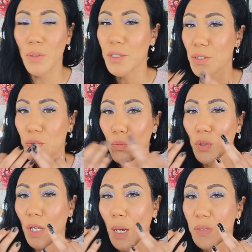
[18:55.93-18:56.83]
it just
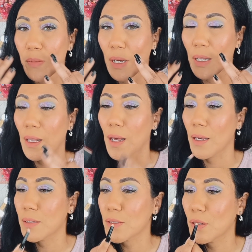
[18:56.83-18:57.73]
really helps my
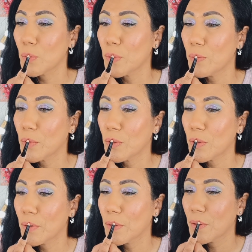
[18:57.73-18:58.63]
lines a little bit more.